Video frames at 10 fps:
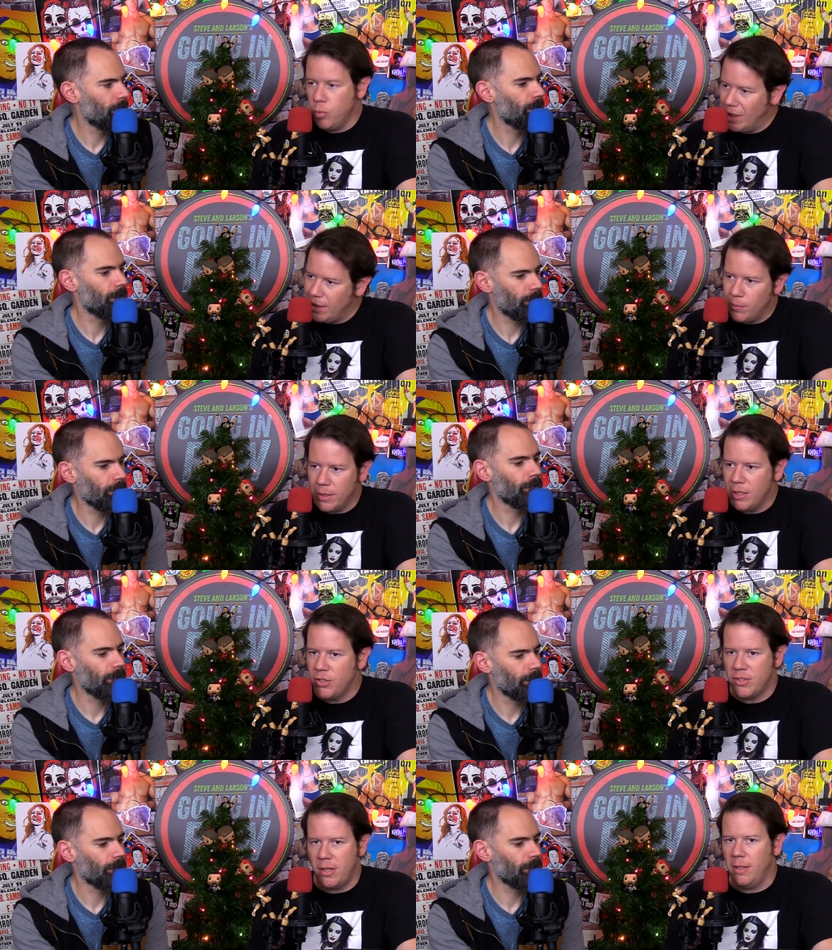Speaker 1: really, really
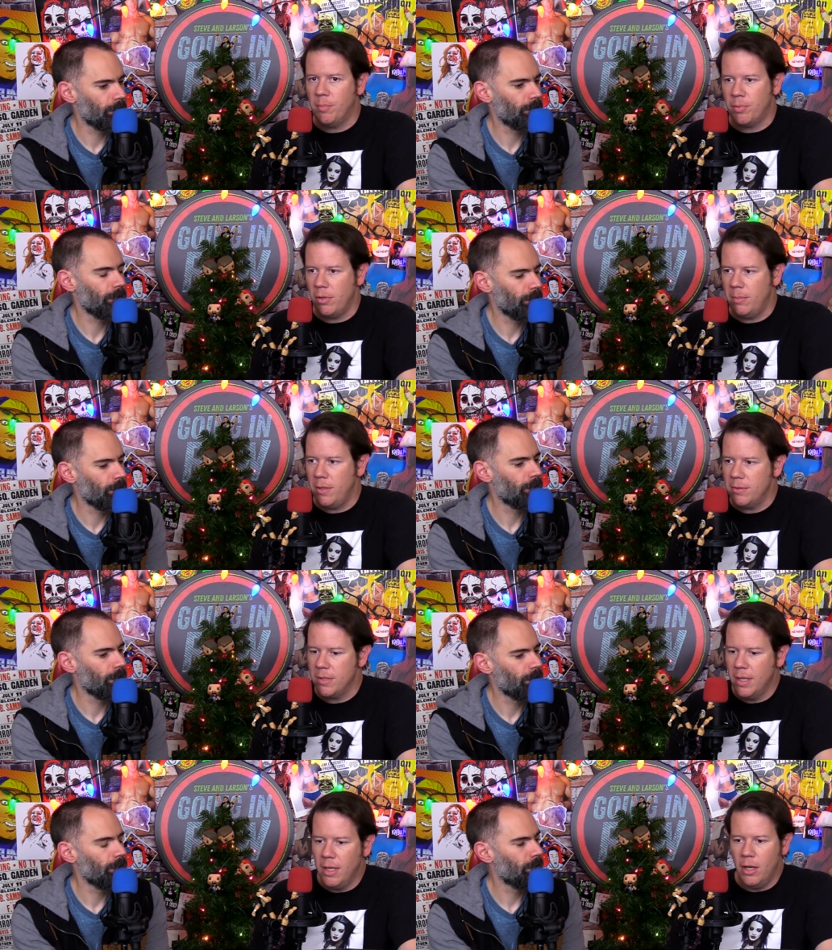solid promos.
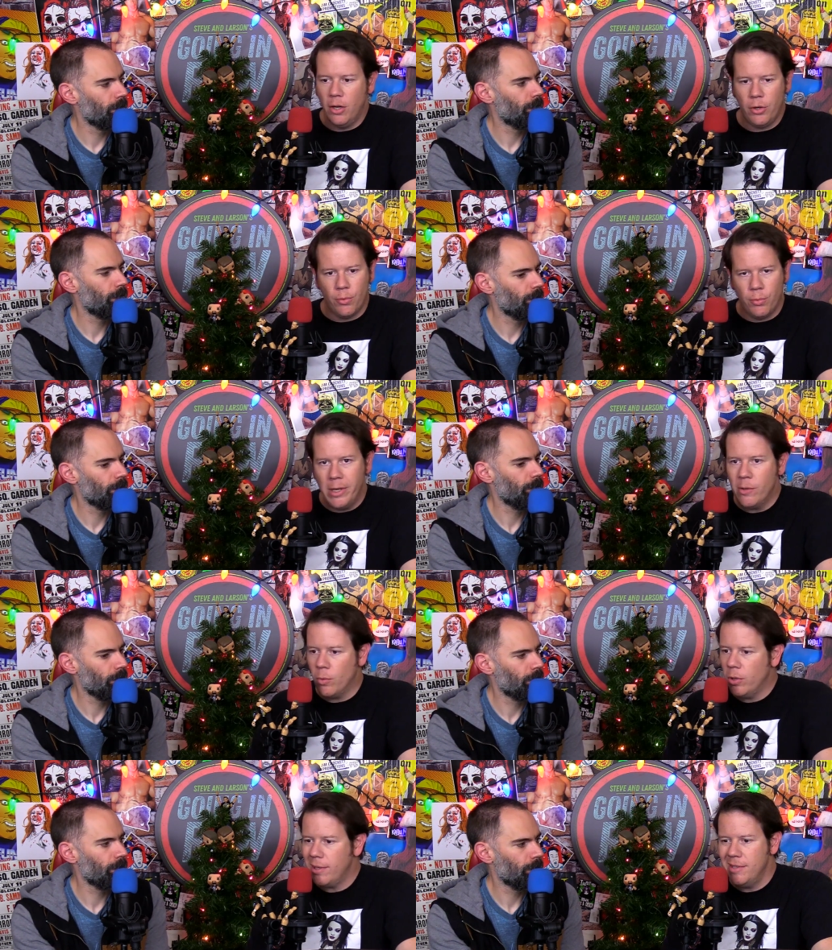Her ring
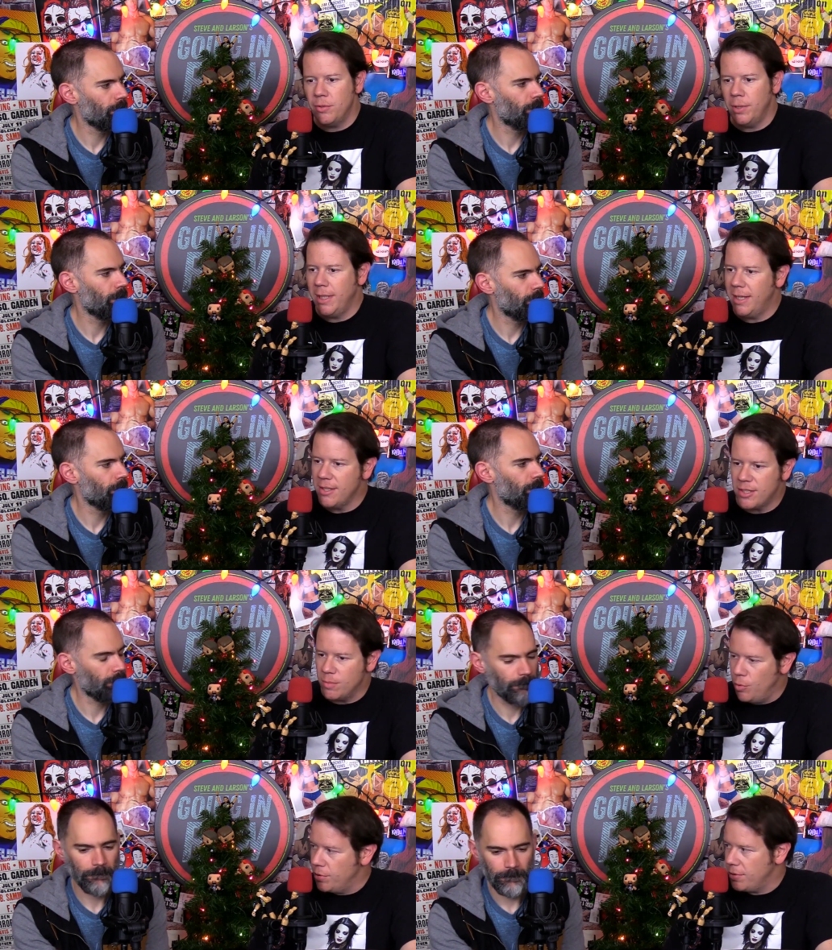work is only getting
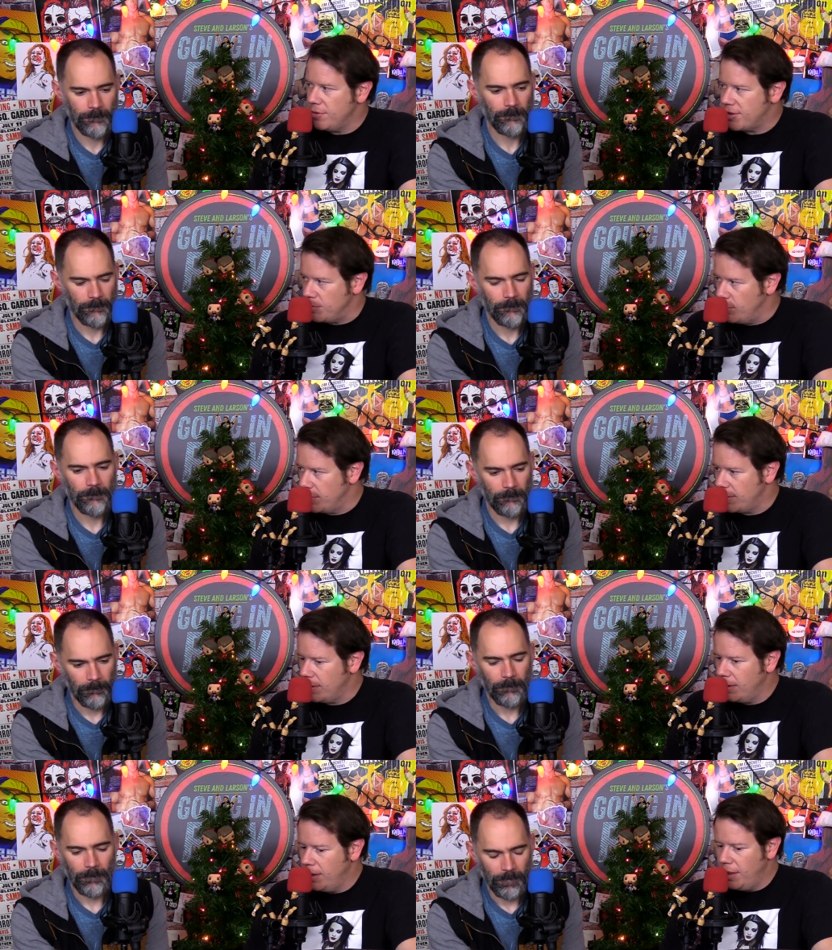smoother and
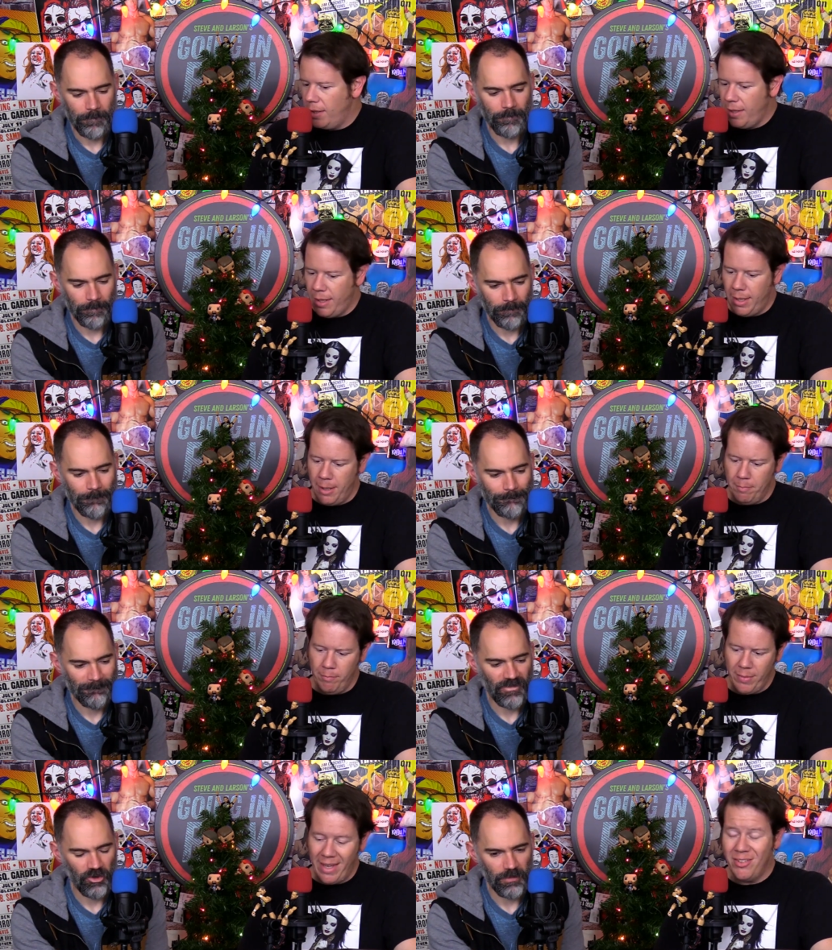smoother.
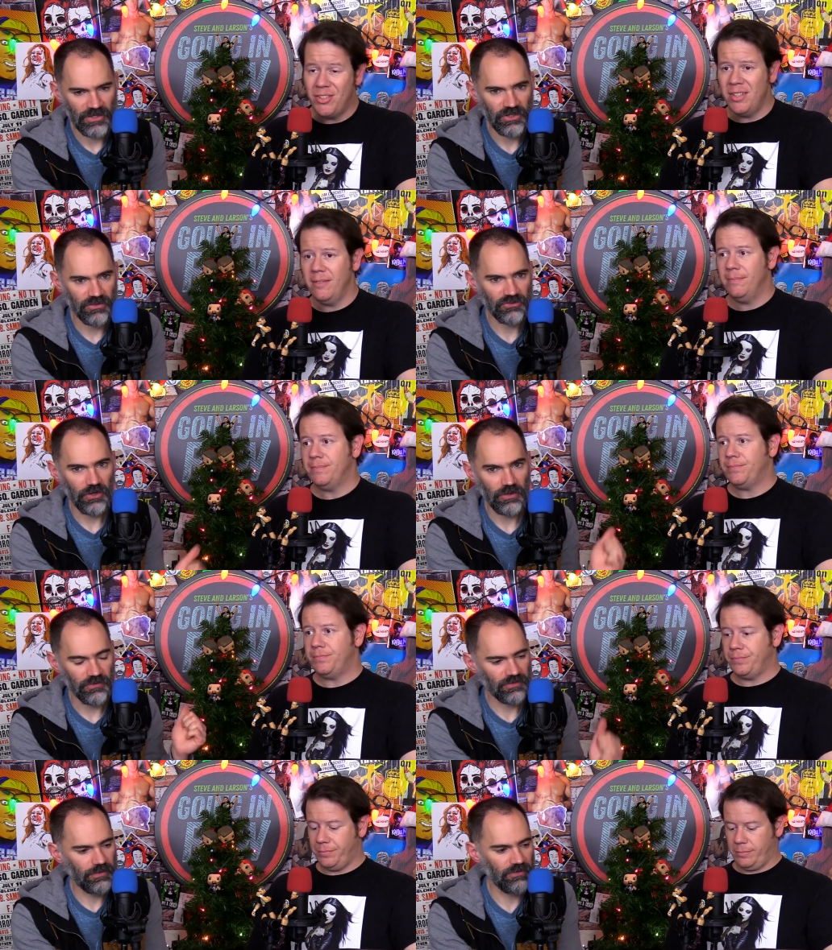Um,
Speaker 2: her and match she, against Charlotte
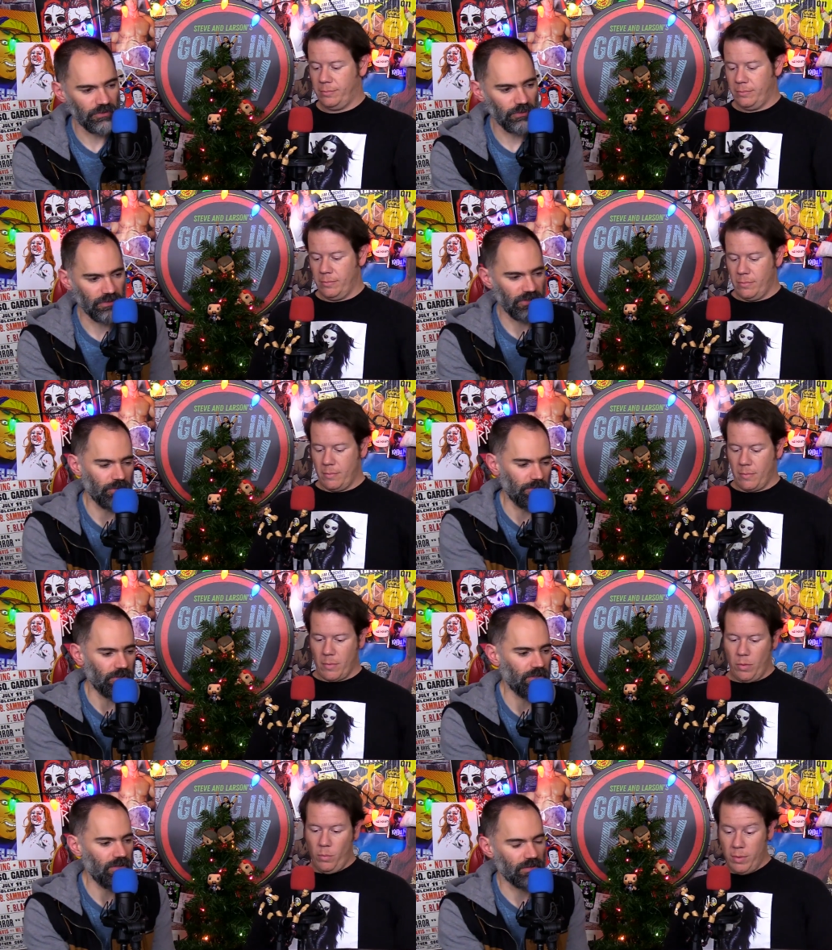
Speaker 1: Survivor Series is actually pretty
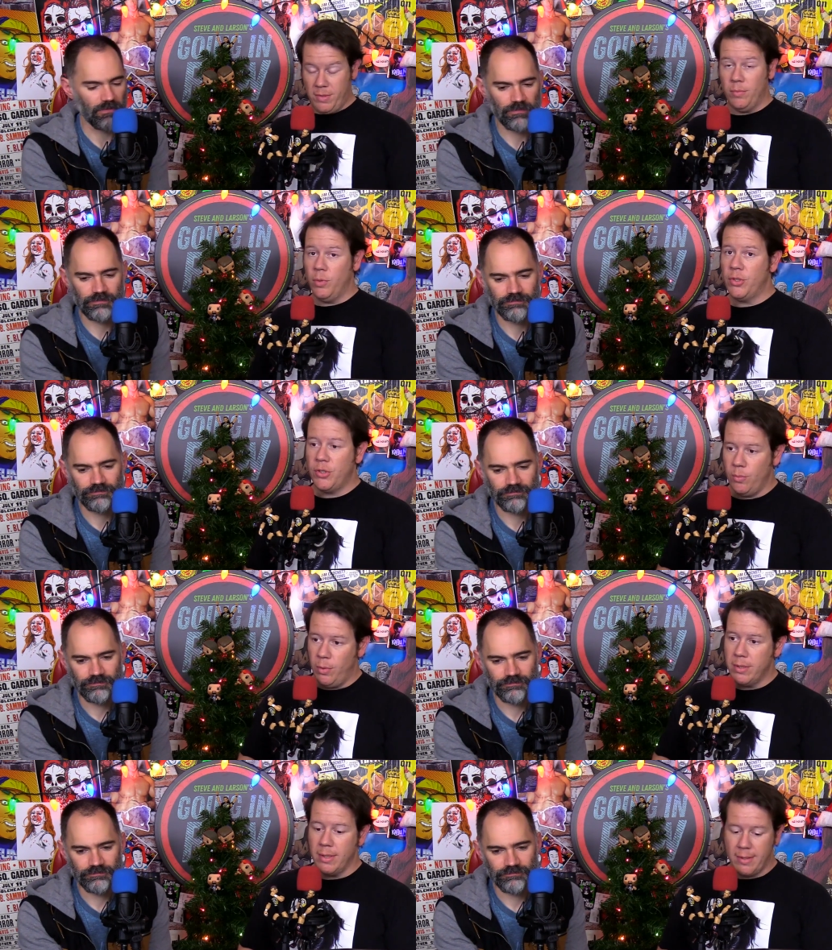good. Was, was,
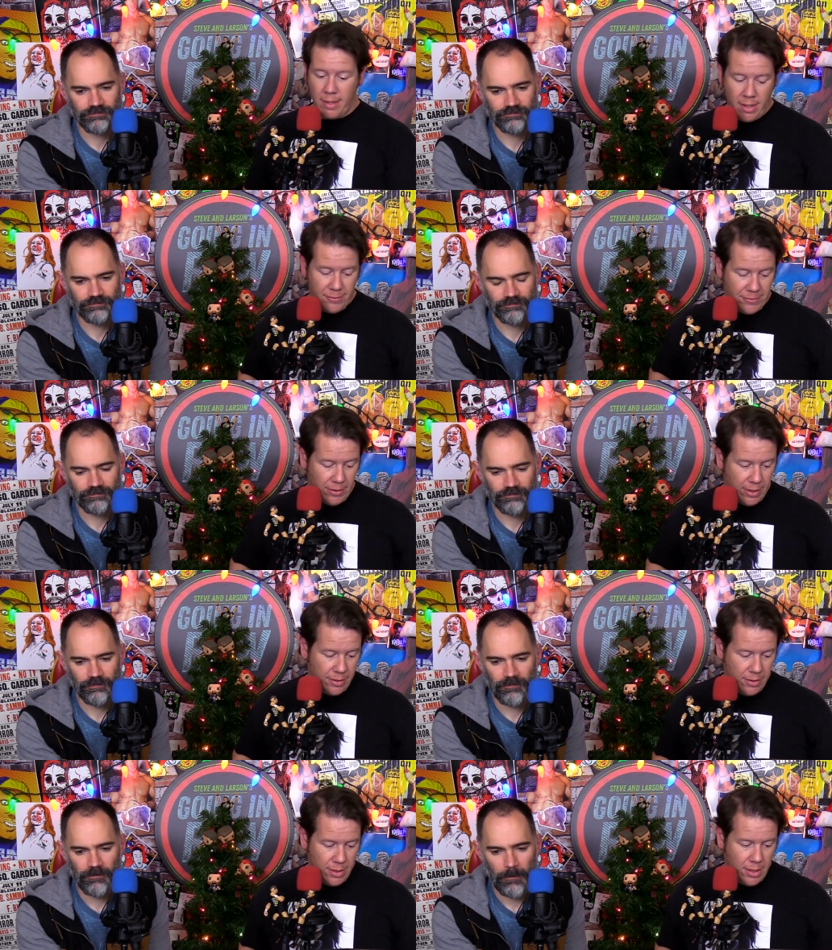was a ton of
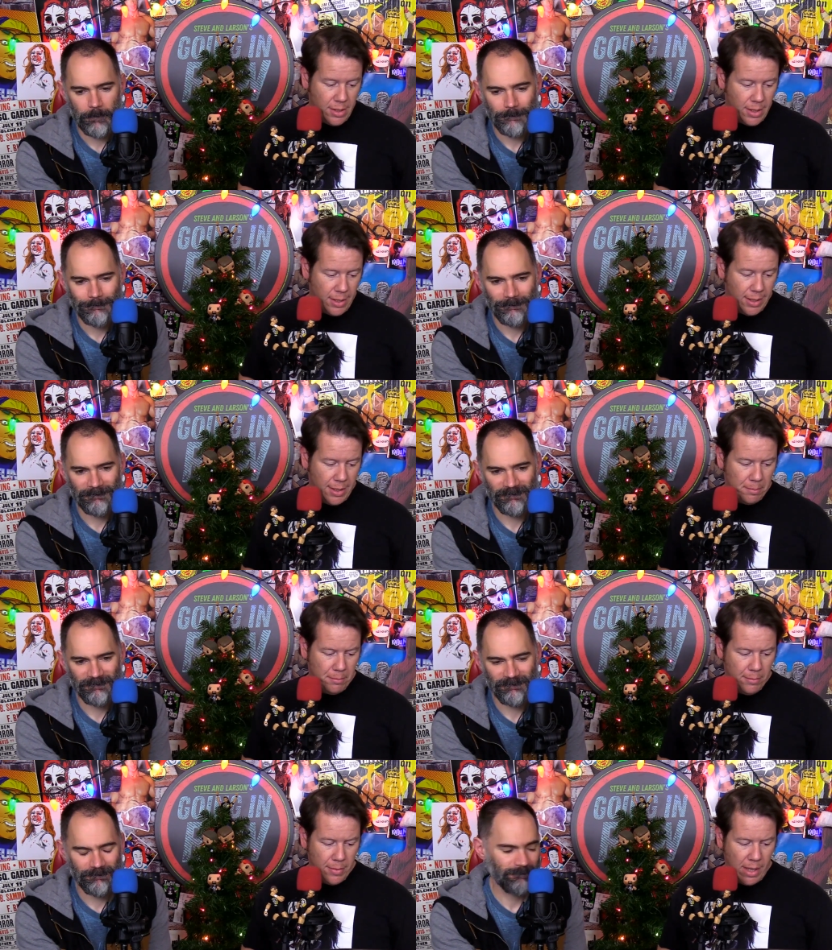fun.
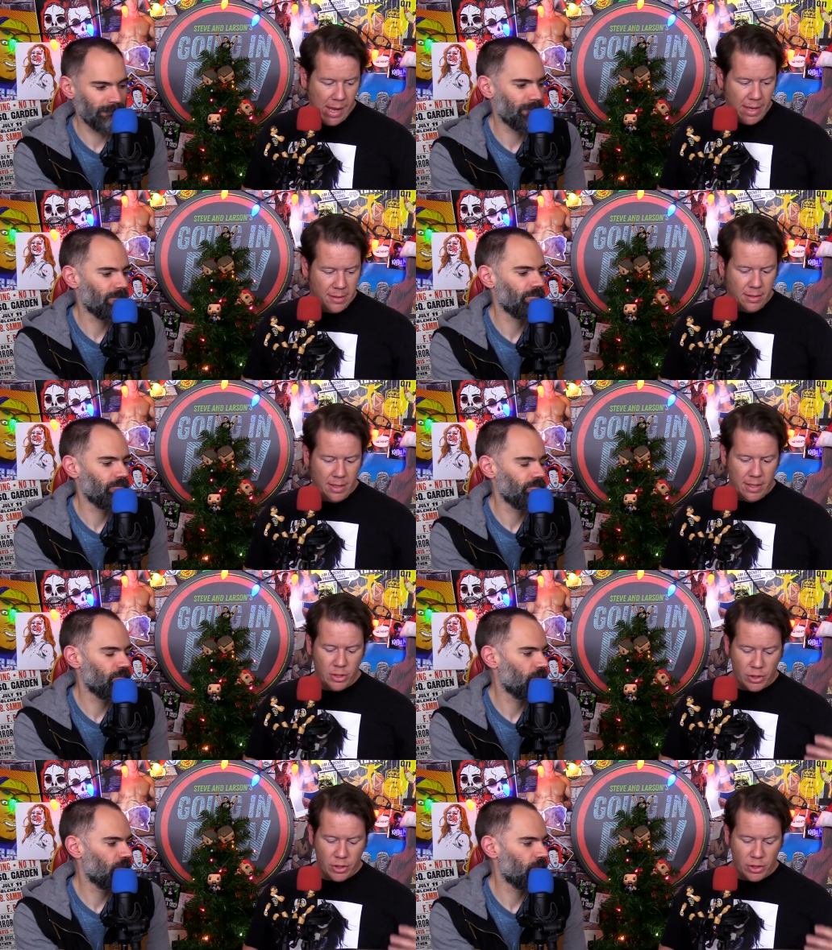Um, and uh,